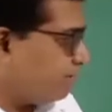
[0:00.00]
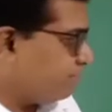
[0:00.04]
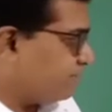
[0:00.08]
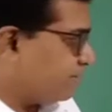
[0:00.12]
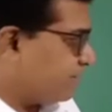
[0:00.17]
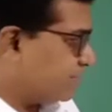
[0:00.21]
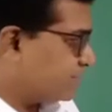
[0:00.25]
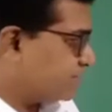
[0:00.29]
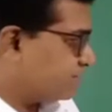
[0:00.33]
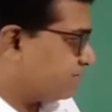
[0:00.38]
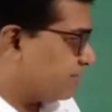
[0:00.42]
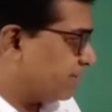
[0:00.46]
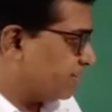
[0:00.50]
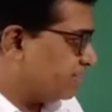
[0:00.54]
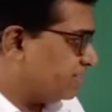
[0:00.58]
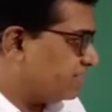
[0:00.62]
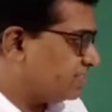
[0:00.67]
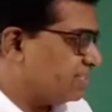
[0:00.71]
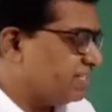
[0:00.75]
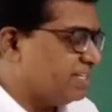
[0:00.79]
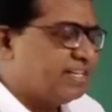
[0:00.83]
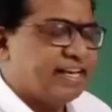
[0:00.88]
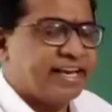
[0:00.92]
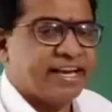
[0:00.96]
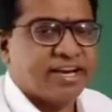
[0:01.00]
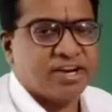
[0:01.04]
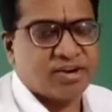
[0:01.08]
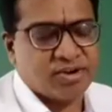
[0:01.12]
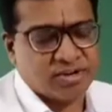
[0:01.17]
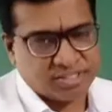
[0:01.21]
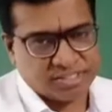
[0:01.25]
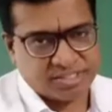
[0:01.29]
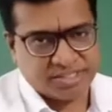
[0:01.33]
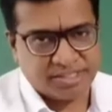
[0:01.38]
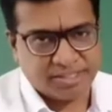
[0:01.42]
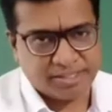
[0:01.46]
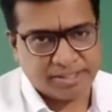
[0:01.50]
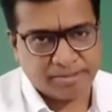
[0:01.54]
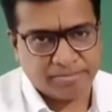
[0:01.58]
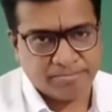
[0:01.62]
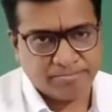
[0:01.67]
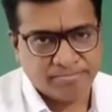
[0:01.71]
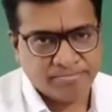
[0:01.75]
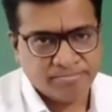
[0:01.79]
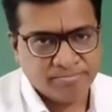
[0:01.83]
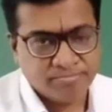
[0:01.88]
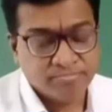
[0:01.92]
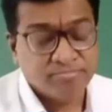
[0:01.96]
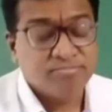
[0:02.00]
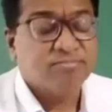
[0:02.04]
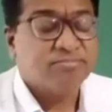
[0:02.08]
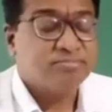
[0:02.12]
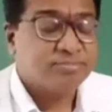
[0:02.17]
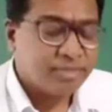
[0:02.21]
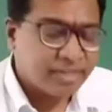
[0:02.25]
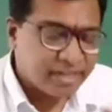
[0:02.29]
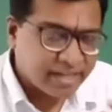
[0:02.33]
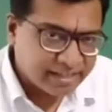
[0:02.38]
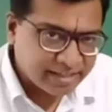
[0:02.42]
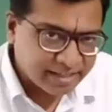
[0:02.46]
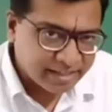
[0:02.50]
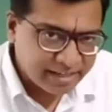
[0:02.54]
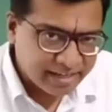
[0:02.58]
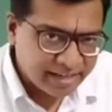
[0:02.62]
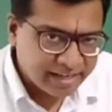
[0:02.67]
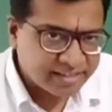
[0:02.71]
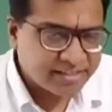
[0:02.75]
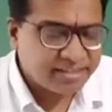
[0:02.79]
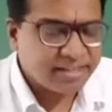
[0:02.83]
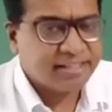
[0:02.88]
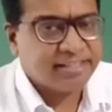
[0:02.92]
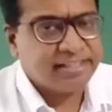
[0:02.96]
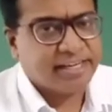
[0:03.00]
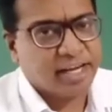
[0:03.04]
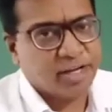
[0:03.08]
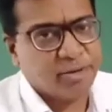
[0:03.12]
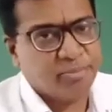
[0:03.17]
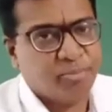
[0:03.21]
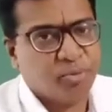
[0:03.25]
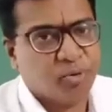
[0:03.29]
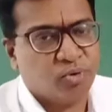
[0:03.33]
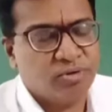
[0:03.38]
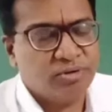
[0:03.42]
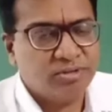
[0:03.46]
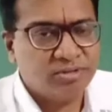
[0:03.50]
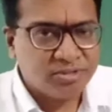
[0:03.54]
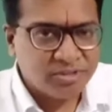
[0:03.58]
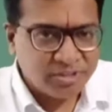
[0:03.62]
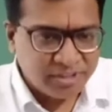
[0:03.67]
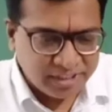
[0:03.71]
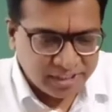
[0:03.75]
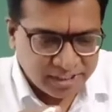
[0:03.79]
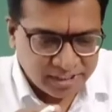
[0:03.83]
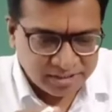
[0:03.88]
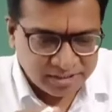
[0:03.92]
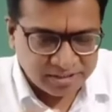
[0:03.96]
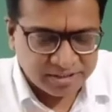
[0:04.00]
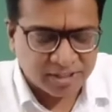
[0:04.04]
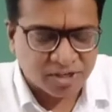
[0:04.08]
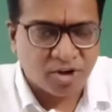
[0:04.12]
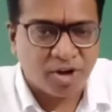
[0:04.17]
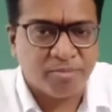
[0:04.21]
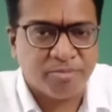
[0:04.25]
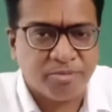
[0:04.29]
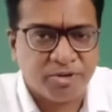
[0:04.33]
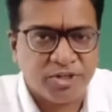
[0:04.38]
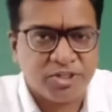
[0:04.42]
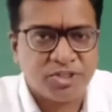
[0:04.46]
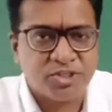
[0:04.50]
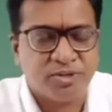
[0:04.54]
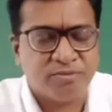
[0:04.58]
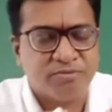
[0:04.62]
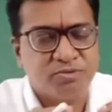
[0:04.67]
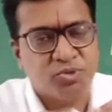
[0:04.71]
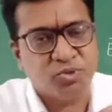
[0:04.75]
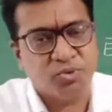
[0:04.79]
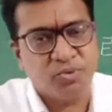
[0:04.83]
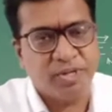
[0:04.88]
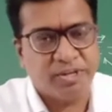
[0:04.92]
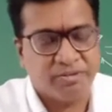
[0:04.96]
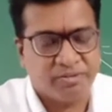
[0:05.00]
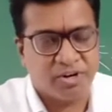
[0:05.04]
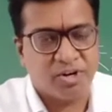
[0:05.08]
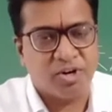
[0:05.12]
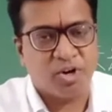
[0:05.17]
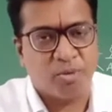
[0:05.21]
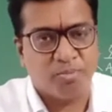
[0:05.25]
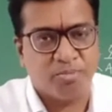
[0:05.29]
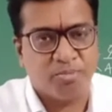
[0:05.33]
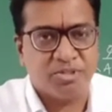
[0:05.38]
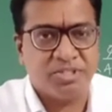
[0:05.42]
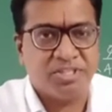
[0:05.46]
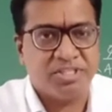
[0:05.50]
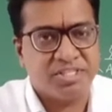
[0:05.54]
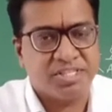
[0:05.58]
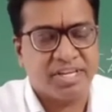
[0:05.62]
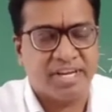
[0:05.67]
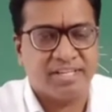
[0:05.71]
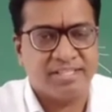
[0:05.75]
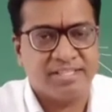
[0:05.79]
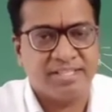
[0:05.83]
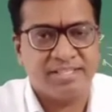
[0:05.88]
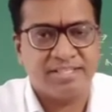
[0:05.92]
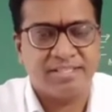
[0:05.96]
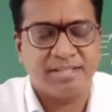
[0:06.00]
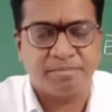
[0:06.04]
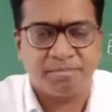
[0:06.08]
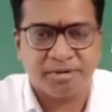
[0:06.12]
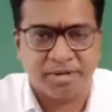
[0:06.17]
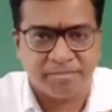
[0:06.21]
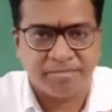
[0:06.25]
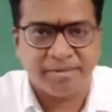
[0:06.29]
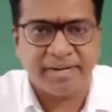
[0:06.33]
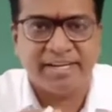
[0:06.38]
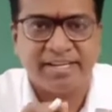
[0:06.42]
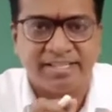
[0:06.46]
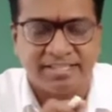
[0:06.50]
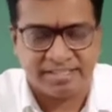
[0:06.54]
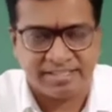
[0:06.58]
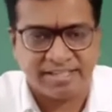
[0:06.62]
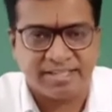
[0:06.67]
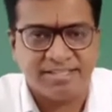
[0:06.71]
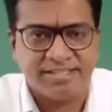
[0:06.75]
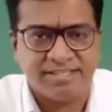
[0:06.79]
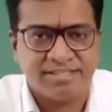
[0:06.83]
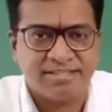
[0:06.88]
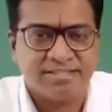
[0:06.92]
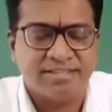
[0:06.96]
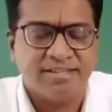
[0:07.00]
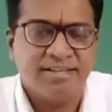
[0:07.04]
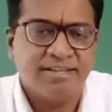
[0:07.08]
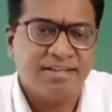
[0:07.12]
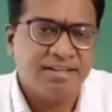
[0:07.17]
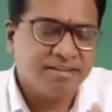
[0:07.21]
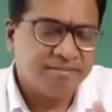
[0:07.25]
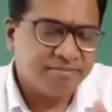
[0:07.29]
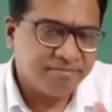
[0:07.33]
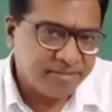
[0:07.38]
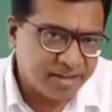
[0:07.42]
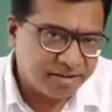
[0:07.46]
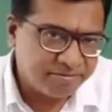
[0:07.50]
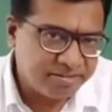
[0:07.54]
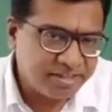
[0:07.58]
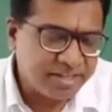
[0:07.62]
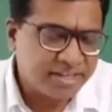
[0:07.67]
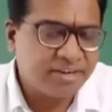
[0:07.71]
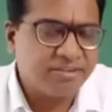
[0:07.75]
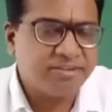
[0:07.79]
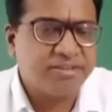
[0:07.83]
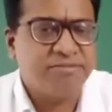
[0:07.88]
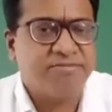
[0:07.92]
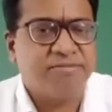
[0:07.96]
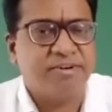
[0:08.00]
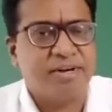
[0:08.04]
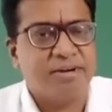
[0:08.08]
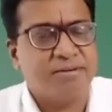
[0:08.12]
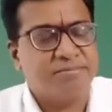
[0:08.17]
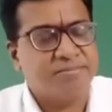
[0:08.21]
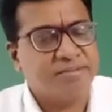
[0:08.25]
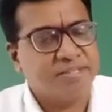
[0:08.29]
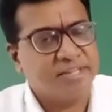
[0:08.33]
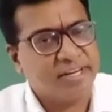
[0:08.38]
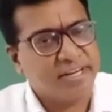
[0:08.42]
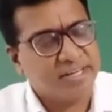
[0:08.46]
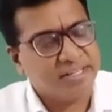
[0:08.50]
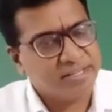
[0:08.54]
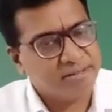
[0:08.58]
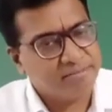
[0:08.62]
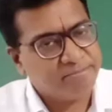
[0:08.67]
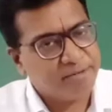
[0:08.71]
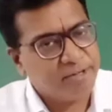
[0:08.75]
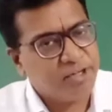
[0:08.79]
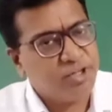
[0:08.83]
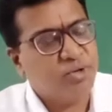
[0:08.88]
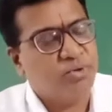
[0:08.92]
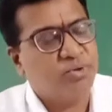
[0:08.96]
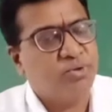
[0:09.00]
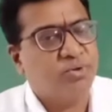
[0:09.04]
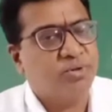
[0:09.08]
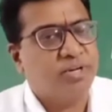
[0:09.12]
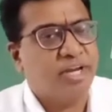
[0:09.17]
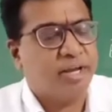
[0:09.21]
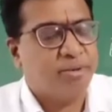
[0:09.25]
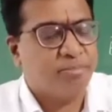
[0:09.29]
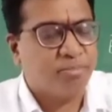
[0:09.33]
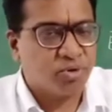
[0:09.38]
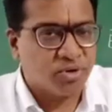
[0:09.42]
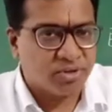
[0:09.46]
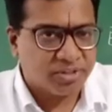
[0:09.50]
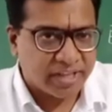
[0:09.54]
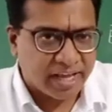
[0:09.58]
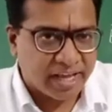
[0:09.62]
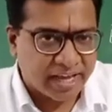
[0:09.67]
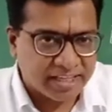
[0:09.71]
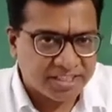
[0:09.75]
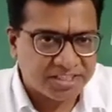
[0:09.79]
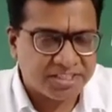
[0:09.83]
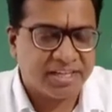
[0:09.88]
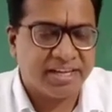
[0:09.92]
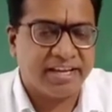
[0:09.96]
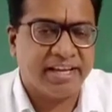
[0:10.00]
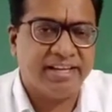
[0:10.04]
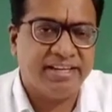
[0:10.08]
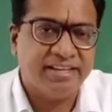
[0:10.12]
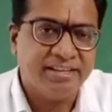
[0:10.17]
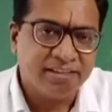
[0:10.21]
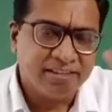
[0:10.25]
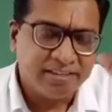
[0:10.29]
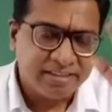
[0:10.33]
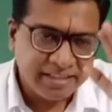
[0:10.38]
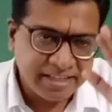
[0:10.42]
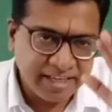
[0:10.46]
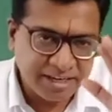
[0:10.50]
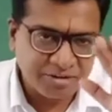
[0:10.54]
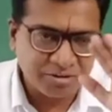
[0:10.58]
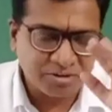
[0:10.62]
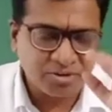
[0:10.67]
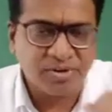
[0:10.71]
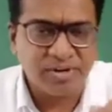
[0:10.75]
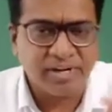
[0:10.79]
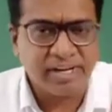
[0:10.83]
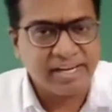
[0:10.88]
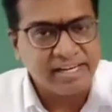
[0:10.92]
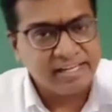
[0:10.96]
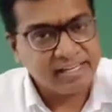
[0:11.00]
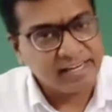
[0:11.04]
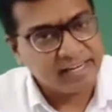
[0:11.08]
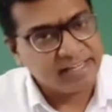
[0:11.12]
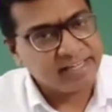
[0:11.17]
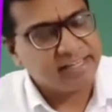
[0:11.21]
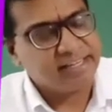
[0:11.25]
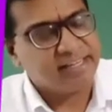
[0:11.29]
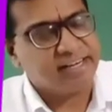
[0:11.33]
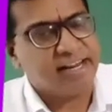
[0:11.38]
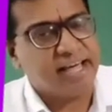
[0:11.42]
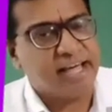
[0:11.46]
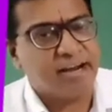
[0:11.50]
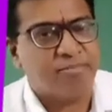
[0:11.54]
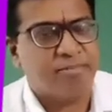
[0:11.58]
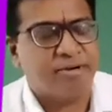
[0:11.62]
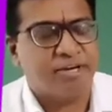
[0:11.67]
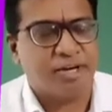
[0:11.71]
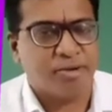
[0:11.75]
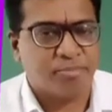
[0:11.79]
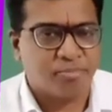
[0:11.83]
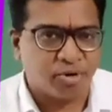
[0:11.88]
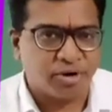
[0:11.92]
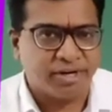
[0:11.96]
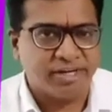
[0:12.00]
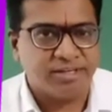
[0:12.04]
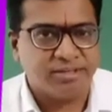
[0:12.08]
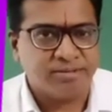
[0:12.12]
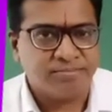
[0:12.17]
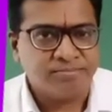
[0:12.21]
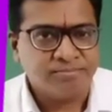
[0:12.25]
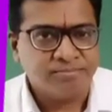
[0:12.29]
flux phi is EA cos theta. Later electric dipole, E, the combination of two equal and opposite charges separated by distance. We have derived the formula for the electric field due to dipole on the axial line, equatorial line and at an arbitrary point,